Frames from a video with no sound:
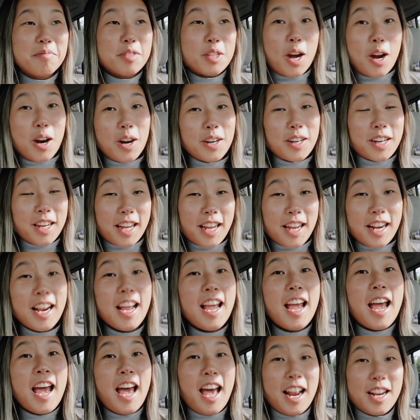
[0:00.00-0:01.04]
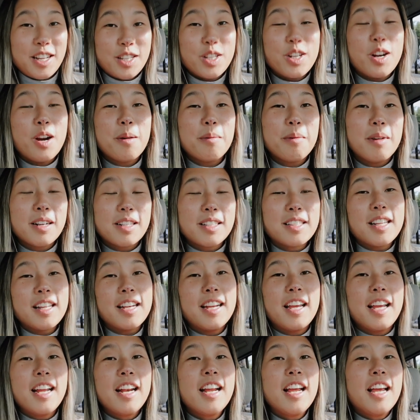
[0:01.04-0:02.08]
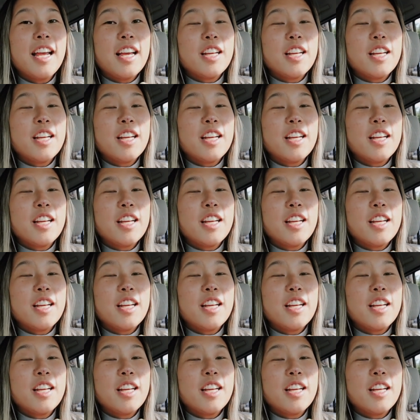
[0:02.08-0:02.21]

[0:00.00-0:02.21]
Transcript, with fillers: Target had a Starbucks in it.